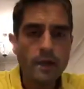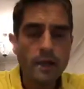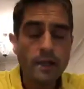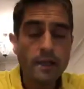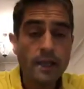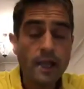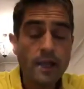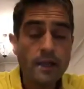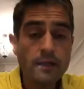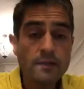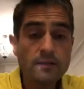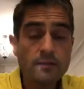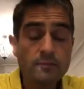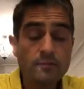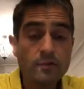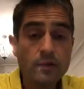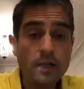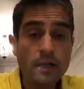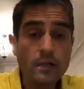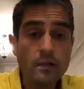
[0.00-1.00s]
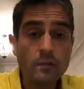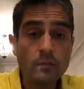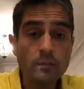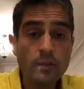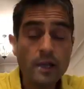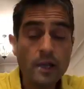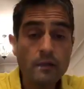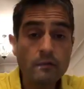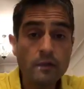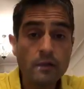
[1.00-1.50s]
again, it's a pretty good
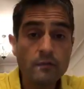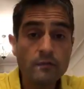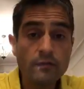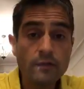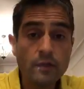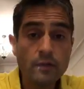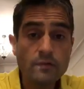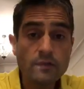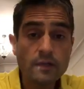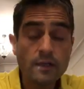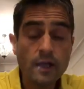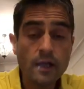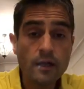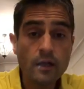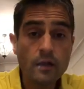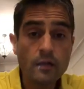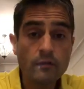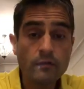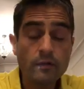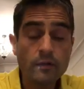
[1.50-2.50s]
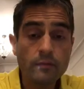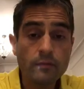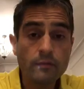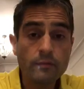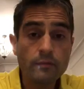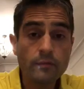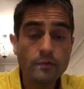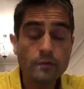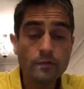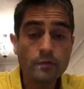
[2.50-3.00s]
period for you to get over
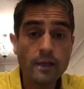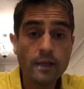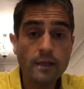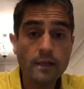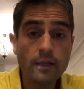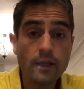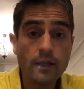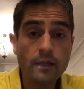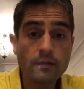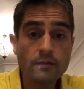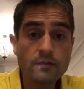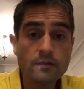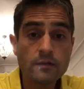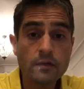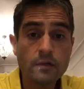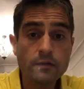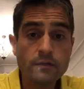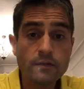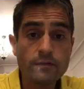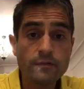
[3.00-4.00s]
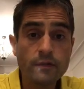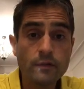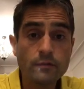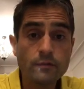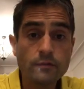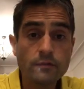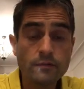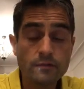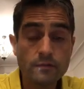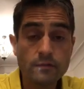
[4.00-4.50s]
the drinking and start to
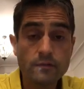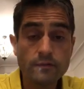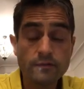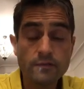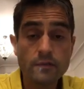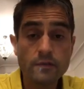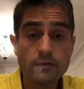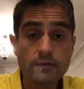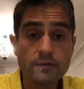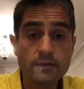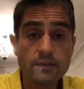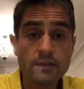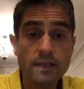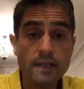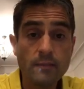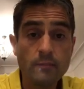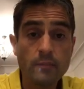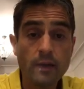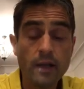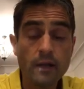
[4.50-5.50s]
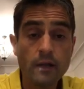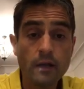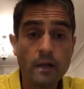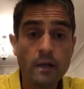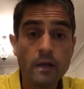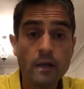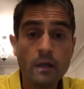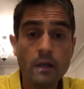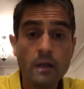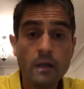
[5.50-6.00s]
sleep better,
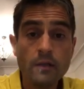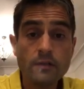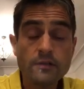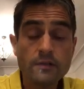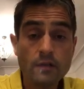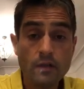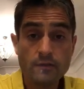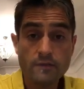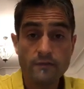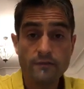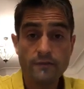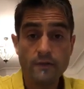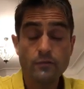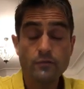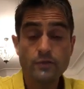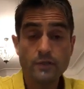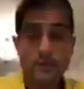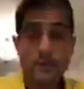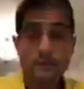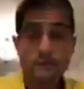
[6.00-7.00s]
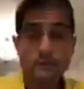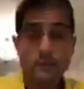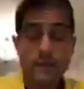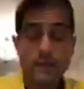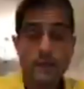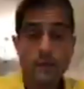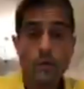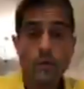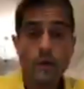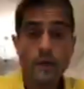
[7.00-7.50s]
start to feel
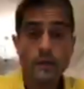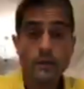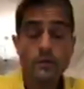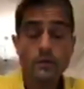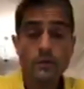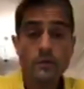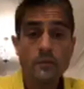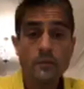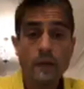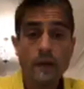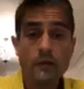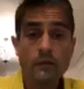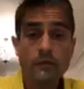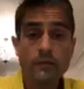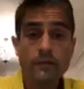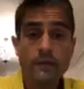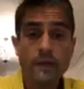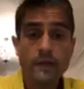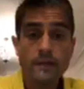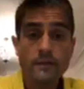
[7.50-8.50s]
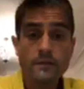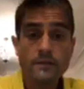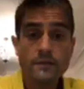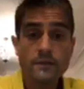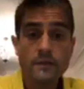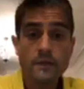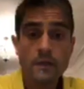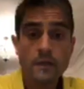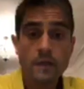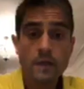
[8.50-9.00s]
generally quite good about things.